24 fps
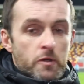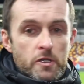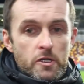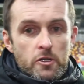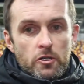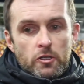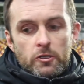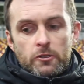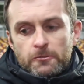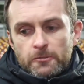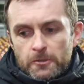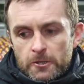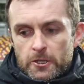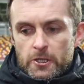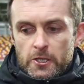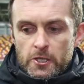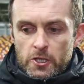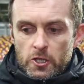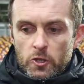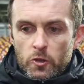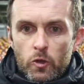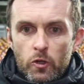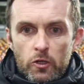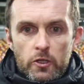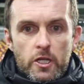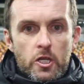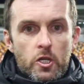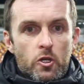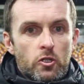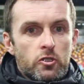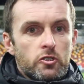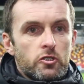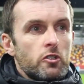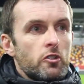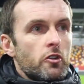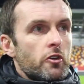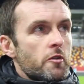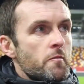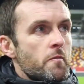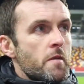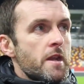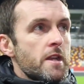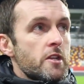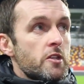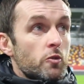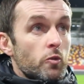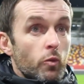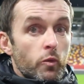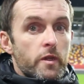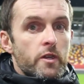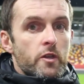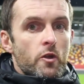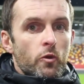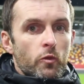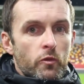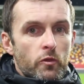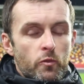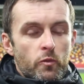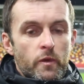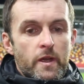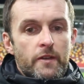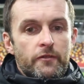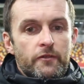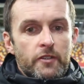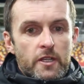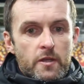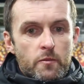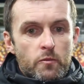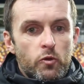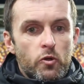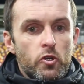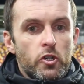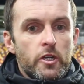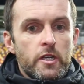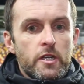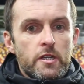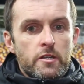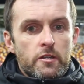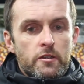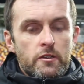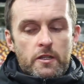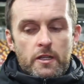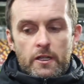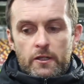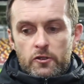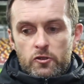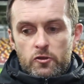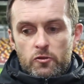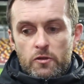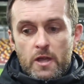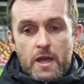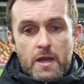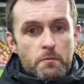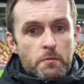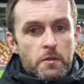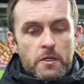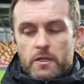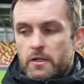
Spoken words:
But look, quality costs a lot of money, so we know that we have to keep working and do that.